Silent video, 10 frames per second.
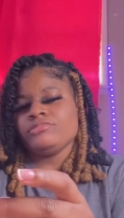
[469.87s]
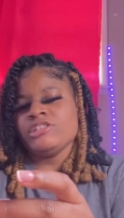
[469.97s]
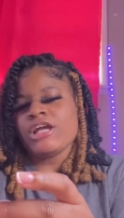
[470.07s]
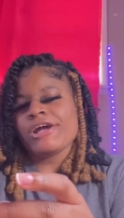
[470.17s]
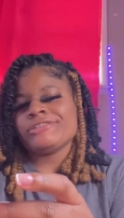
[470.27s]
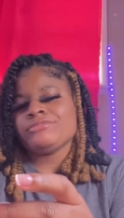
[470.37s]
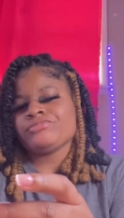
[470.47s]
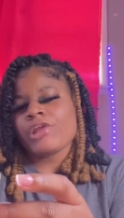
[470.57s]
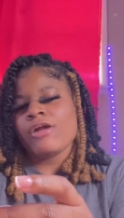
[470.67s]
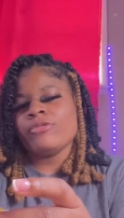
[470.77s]
Yeah,
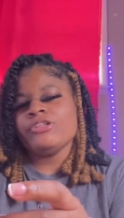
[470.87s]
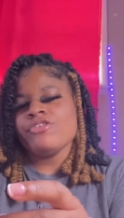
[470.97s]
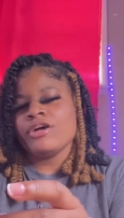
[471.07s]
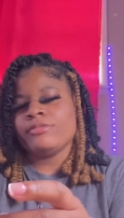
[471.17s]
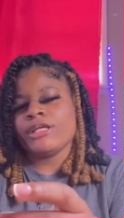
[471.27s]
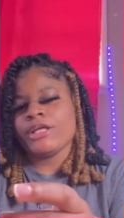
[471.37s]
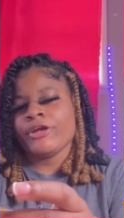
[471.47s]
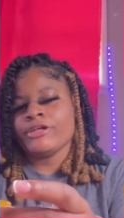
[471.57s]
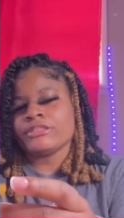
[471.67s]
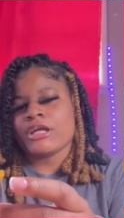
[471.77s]
I'm gonna do an update
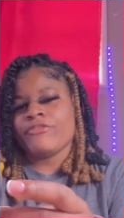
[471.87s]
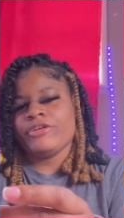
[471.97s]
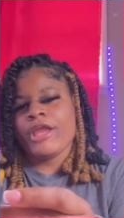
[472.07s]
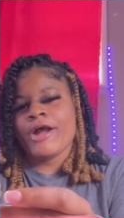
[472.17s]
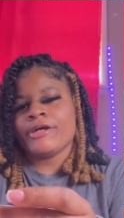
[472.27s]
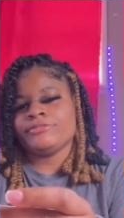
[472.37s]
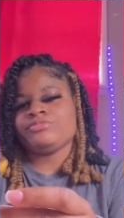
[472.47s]
girl talk for y'all.